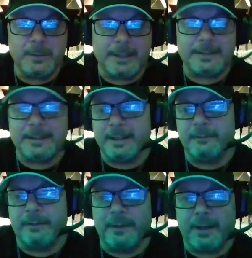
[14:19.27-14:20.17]
At the end
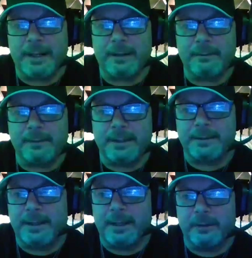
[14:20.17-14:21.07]
of the night,
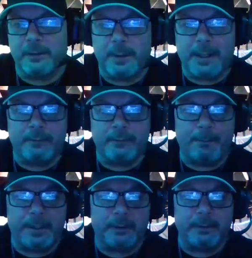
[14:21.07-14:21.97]
get together, go have a
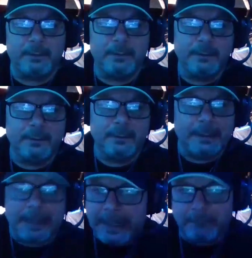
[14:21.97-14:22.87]
beer.
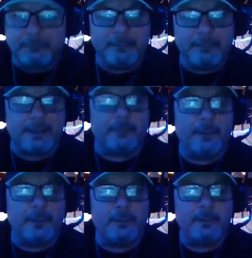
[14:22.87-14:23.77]
I don't
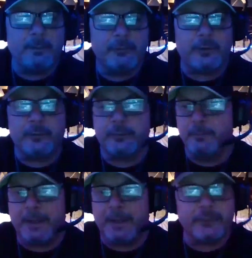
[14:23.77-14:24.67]
know, share
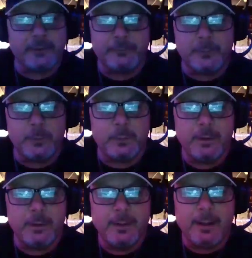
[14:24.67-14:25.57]
some Mexican food.
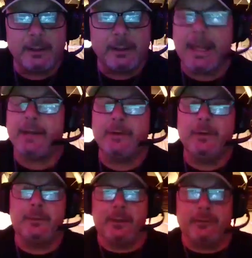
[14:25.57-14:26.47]
A lot of
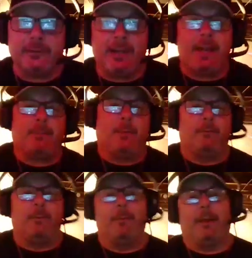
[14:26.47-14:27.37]
good things can happen
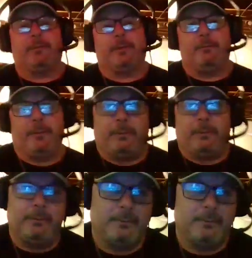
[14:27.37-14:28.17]
over Mexican food,